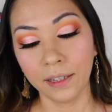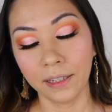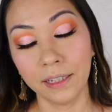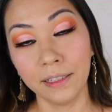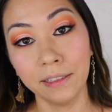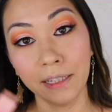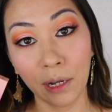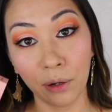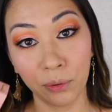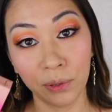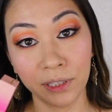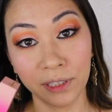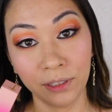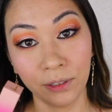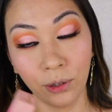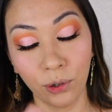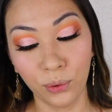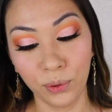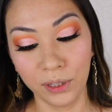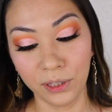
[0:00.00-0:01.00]
Okay, now we can
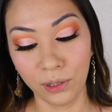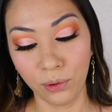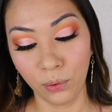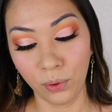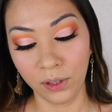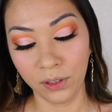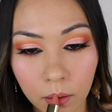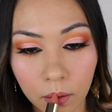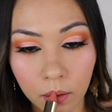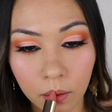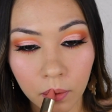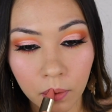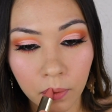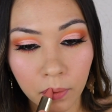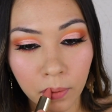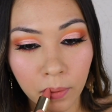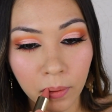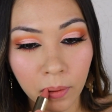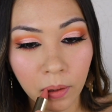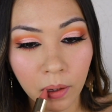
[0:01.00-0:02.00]
go in with the
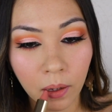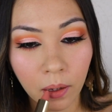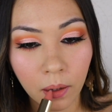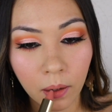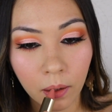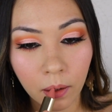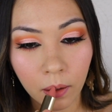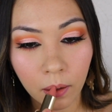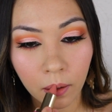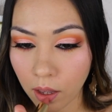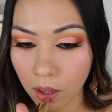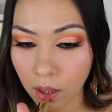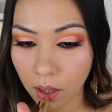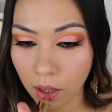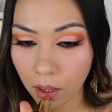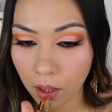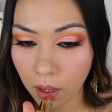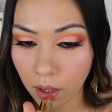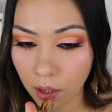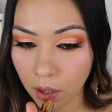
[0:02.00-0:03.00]
Juvia's Place
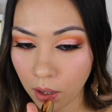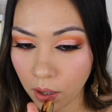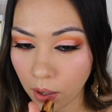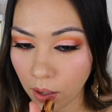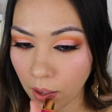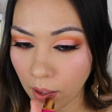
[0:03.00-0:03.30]
Mademoiselle.